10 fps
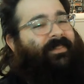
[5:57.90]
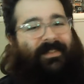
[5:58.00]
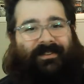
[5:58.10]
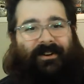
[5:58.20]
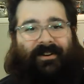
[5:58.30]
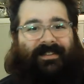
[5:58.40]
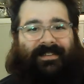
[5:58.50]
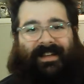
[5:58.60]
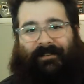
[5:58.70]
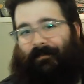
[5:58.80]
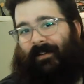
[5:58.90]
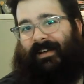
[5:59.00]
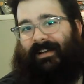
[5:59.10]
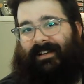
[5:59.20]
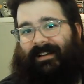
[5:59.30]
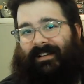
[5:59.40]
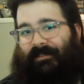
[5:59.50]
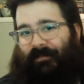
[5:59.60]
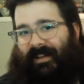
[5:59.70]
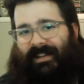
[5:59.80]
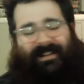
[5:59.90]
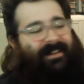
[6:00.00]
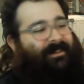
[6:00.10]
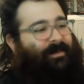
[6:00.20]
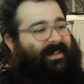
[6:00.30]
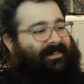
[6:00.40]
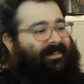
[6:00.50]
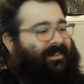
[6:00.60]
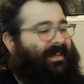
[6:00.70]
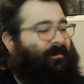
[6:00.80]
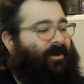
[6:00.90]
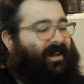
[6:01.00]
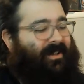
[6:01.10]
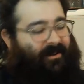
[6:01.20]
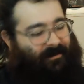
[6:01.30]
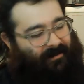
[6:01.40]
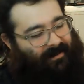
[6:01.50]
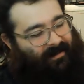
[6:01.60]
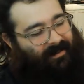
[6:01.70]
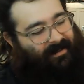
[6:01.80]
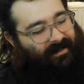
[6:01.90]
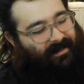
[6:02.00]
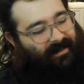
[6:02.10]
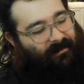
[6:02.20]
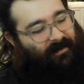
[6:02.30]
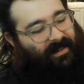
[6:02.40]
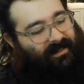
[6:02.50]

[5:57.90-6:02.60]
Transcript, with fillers: This song is like fitting. It's fitting because it's a damn radio. Where'd that